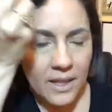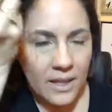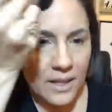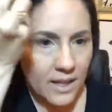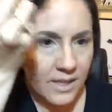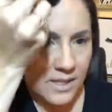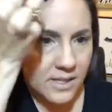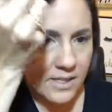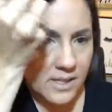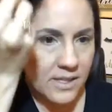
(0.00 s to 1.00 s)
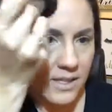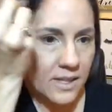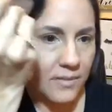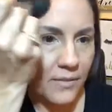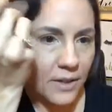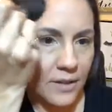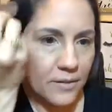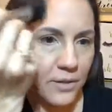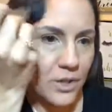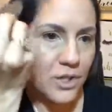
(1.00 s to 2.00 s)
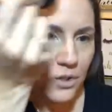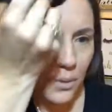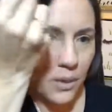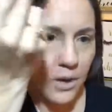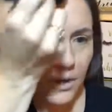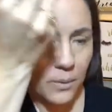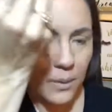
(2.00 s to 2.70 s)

Yes, fun for sure.